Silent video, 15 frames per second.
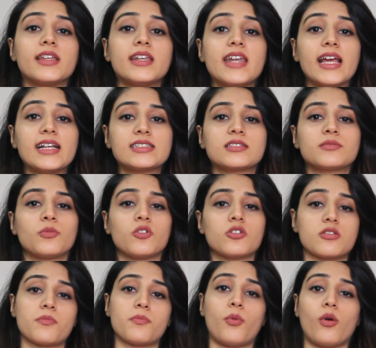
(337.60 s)
the next
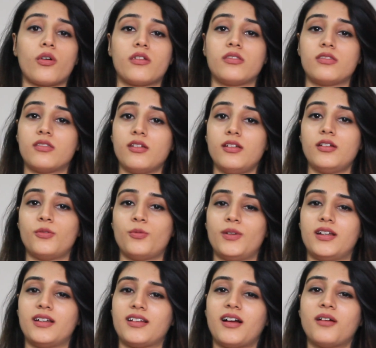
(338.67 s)
most important thing
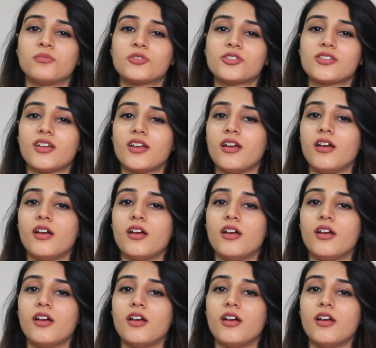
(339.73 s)
when it comes